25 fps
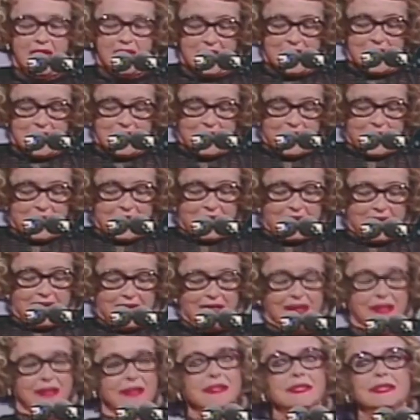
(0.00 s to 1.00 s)
that named the
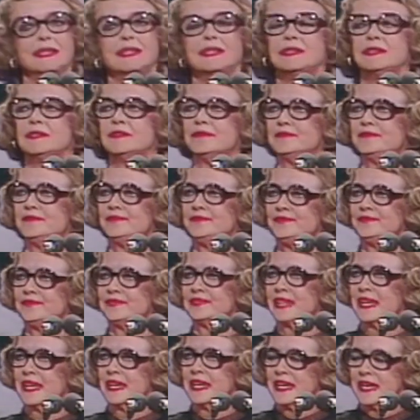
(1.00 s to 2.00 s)
Academy
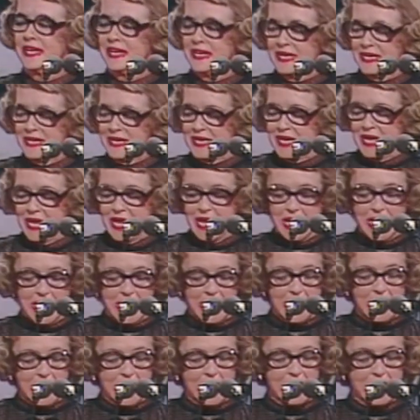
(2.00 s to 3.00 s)
Award and
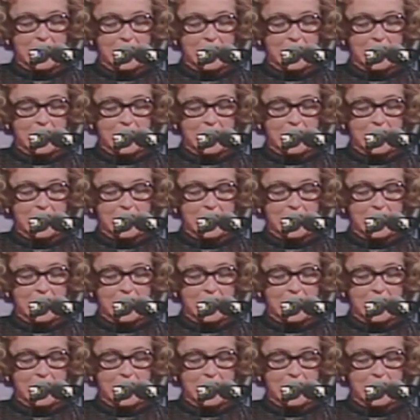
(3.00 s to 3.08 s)
Oscar?